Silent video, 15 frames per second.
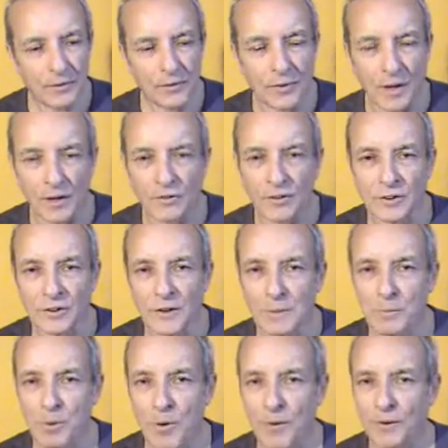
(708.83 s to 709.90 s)
It's utterly
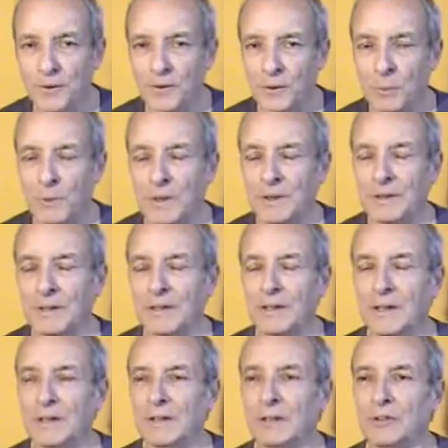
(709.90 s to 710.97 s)
appalling the way they
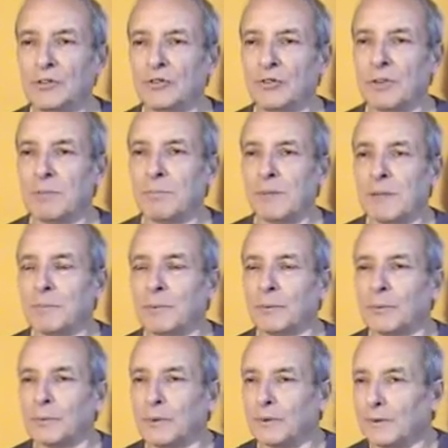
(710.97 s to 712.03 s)
treat
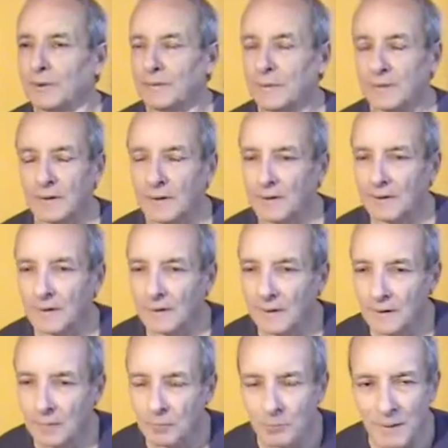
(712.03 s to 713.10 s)
people and
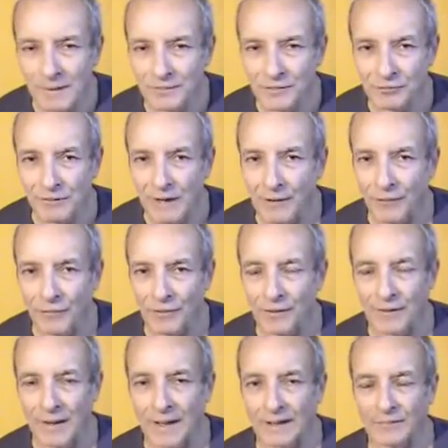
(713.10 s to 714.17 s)
mess around
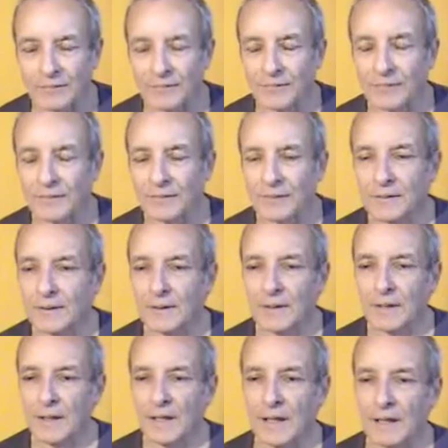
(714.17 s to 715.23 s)
their lives,
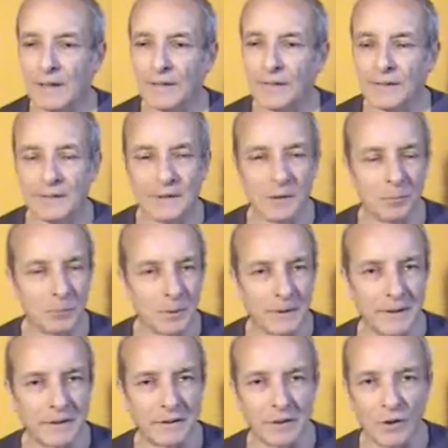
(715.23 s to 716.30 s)
and they're a
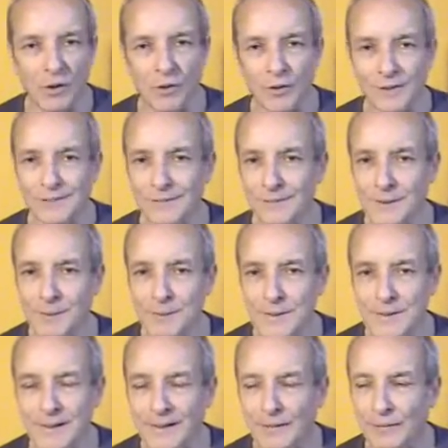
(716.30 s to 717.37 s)
complete law unto
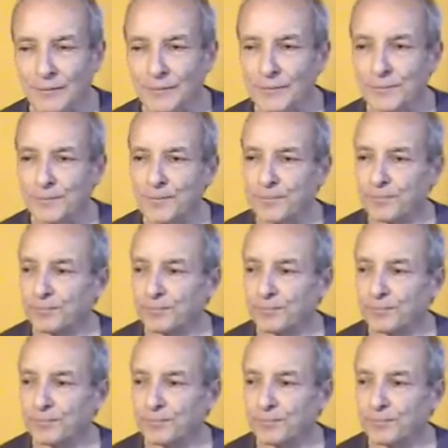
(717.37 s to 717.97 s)
themselves.